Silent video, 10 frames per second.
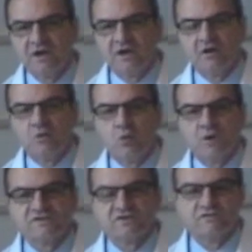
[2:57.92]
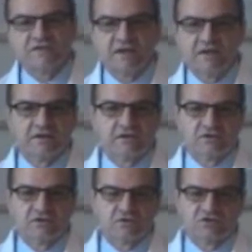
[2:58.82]
Once you've
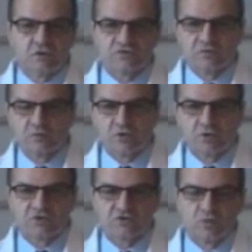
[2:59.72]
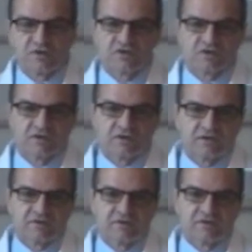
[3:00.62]
taken your chosen approach, which
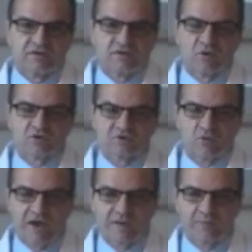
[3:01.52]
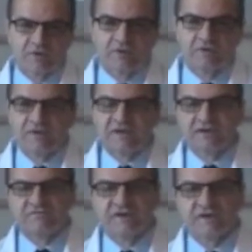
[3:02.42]
the most rapid
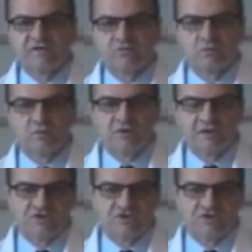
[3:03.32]
and effective would be a